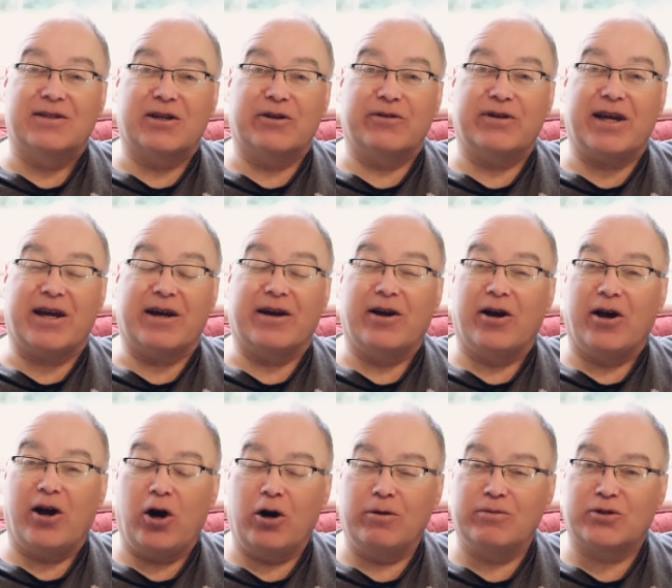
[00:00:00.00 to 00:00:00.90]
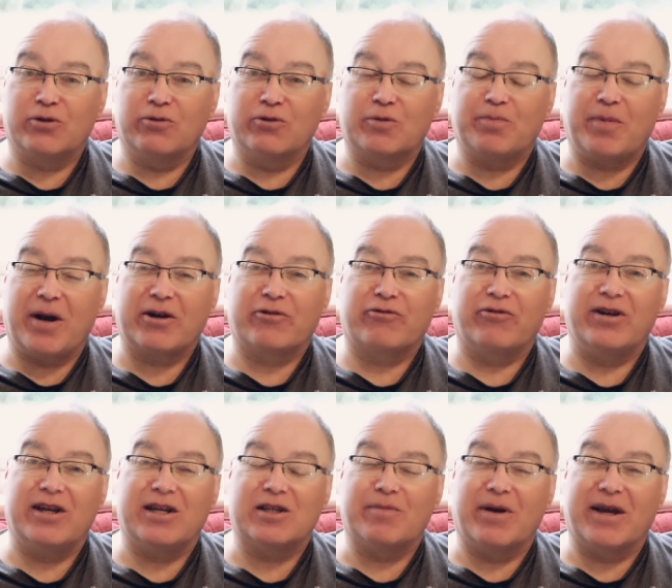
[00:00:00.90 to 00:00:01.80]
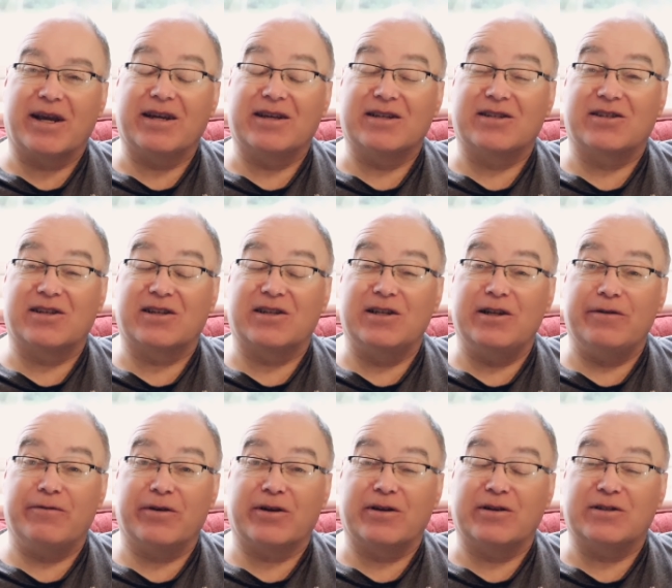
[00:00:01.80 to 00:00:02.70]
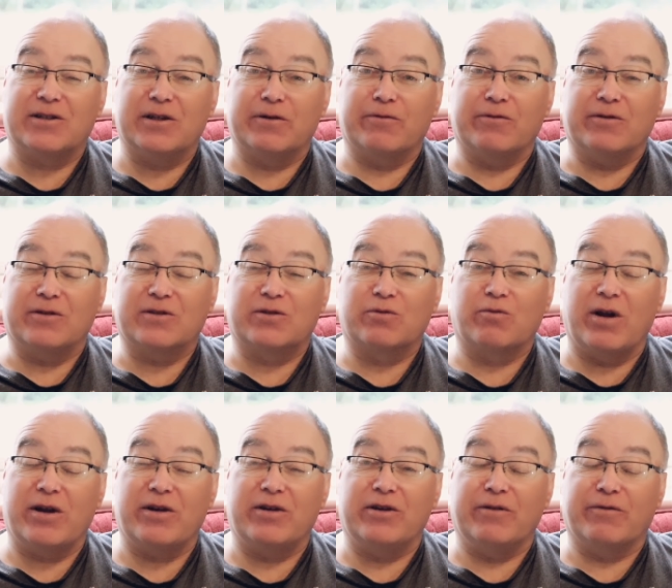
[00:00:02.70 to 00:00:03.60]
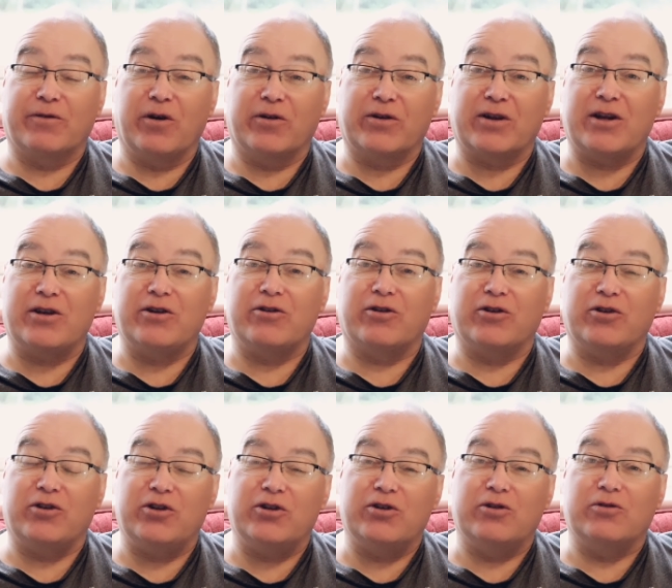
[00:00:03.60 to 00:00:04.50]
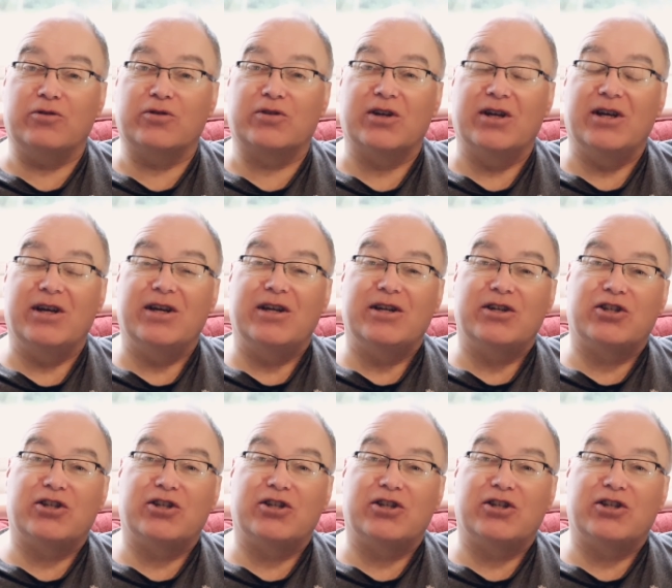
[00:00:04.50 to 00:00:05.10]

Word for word: So yeah, home storage battery is making a significant difference when you've got it and you can use